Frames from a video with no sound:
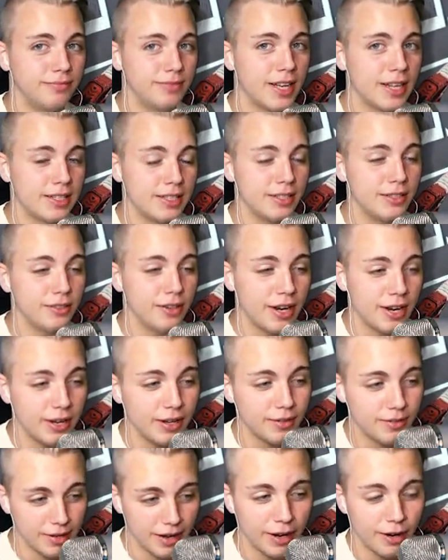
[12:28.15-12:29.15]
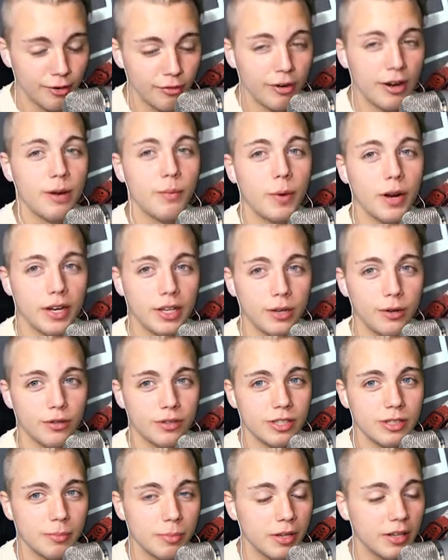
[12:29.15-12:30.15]
that's a great way to
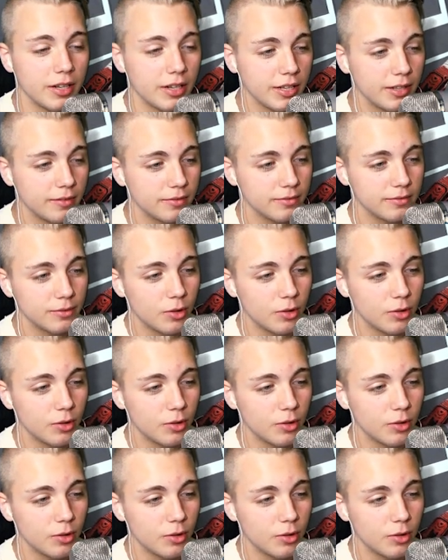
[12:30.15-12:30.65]
use this ability.